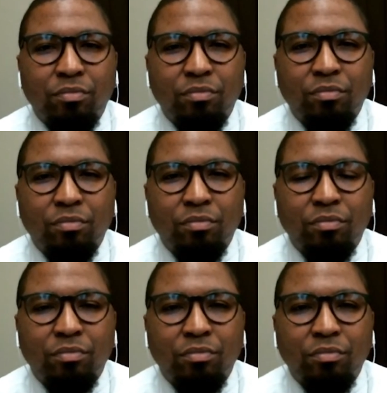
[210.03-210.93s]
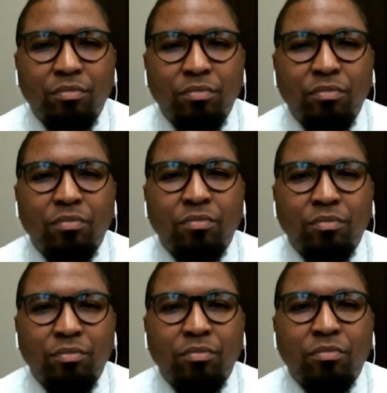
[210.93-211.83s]

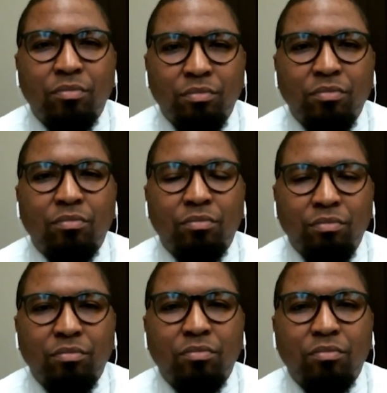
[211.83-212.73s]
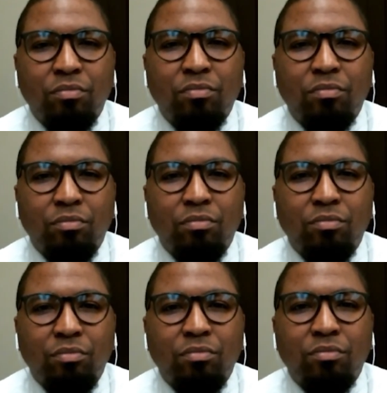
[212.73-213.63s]

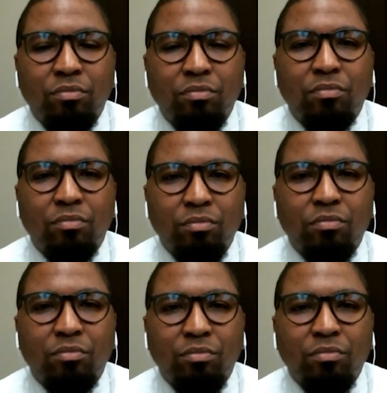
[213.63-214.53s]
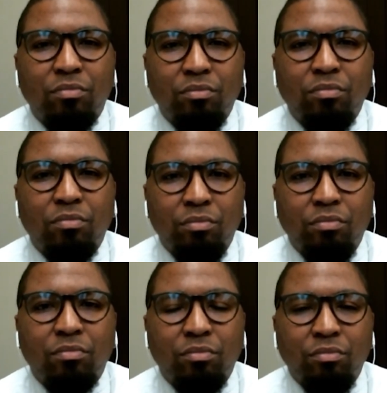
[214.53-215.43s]

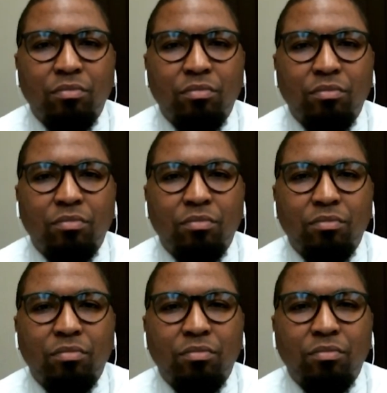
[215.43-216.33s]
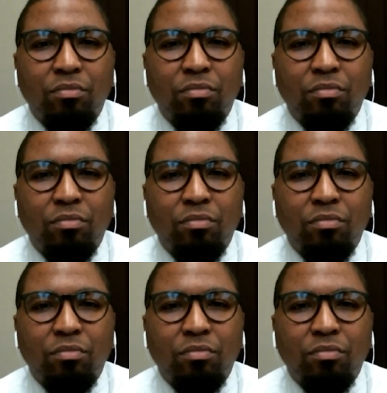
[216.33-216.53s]
(not speaking)